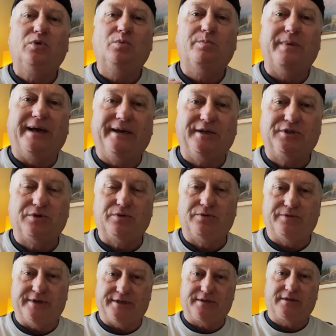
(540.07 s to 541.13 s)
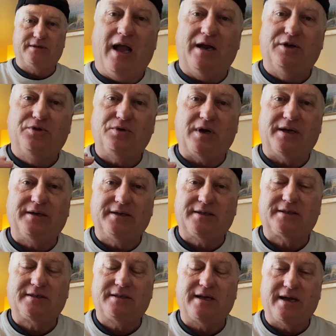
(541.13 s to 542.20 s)
manage your risk and you
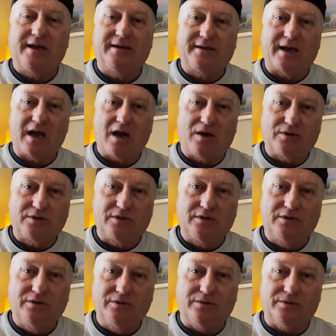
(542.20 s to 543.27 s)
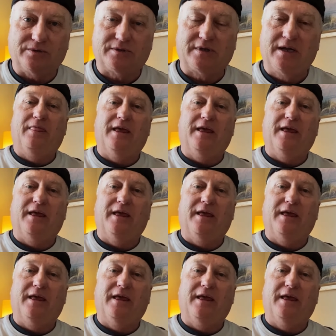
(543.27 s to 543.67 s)
understand how to lose,